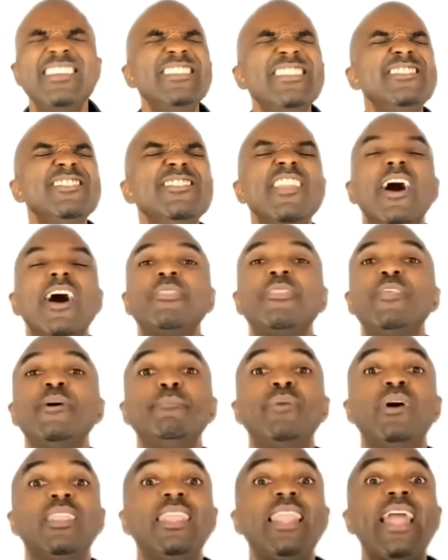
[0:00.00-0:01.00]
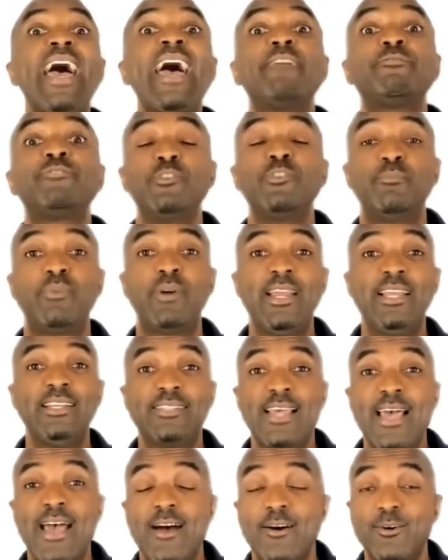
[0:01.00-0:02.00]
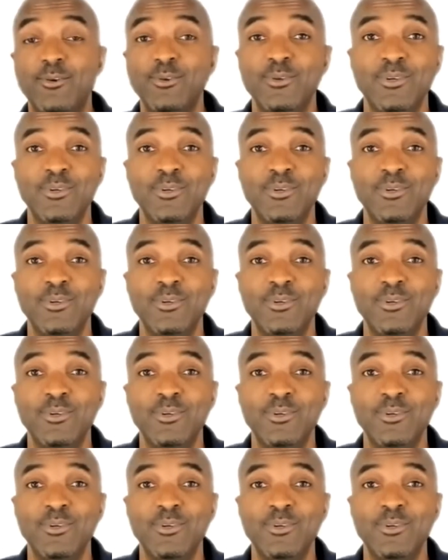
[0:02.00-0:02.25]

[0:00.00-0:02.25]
Nothing but laughter breaks out.